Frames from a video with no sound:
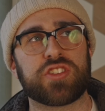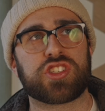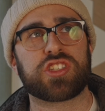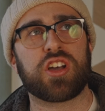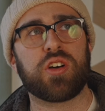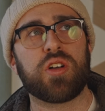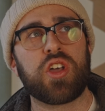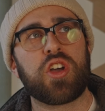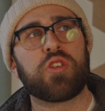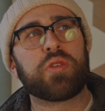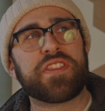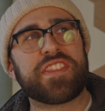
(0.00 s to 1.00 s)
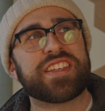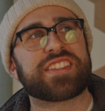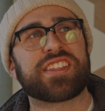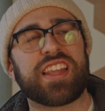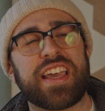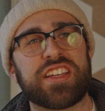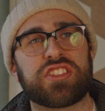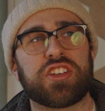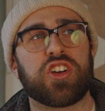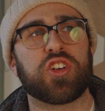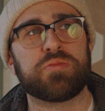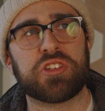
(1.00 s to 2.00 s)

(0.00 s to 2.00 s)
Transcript: So with this Light Dome,